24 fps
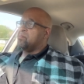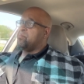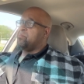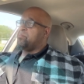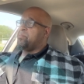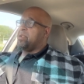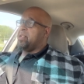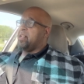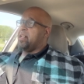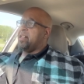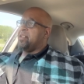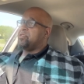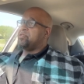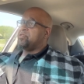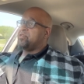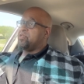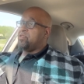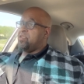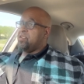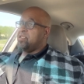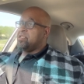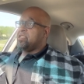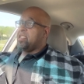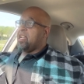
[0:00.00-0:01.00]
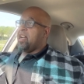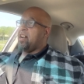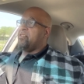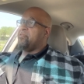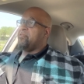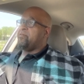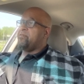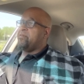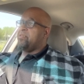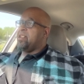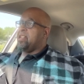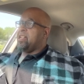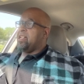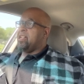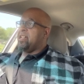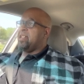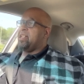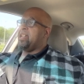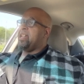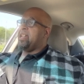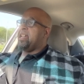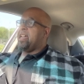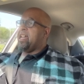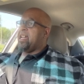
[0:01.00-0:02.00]
but sure enough, it,
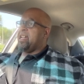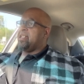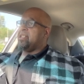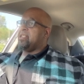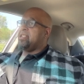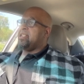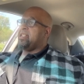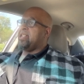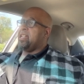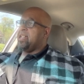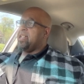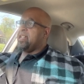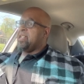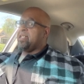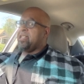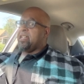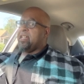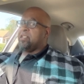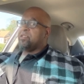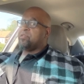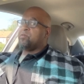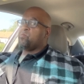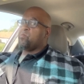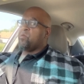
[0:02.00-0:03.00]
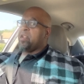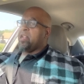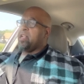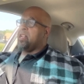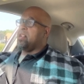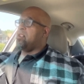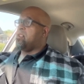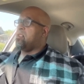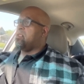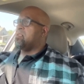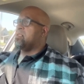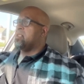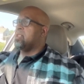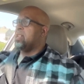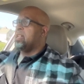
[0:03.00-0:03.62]
it, it's real.